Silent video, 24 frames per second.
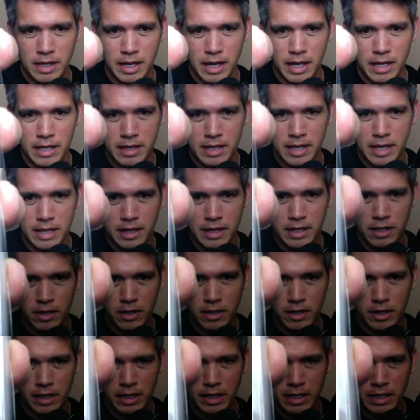And then
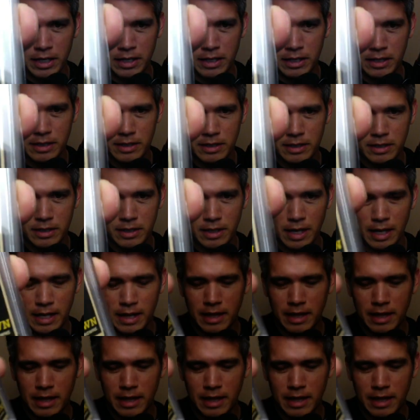there is, I